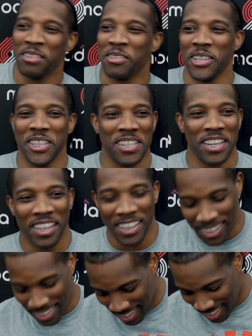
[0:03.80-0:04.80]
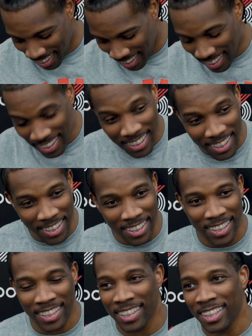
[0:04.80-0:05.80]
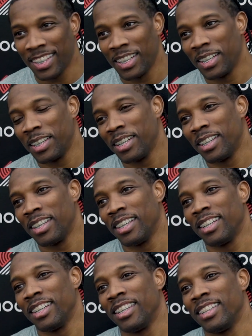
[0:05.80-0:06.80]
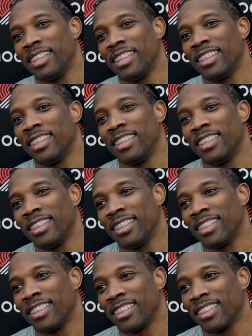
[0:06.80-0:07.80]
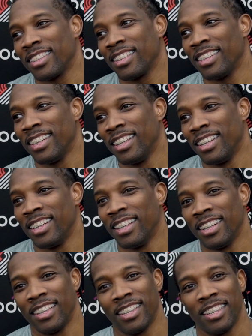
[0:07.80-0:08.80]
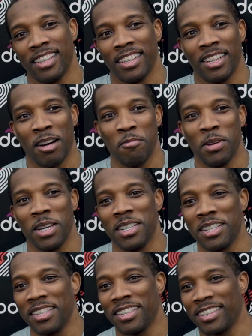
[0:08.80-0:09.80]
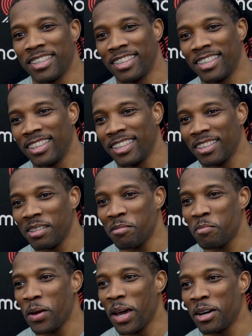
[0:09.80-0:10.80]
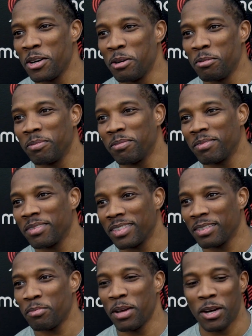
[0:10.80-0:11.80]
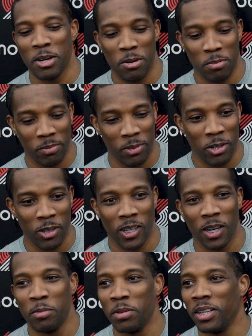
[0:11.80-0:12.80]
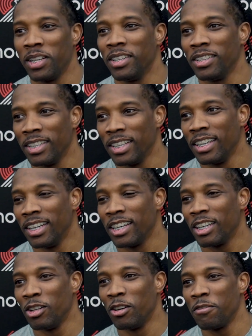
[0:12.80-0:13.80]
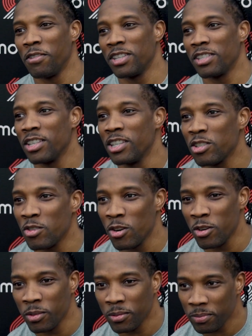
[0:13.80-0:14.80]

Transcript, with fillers: Appreciate it. what, went through your mind when you, you know, found out you were being traded? I mean, just pack up, pack up. You know, come here. You know, offensive, you're strong.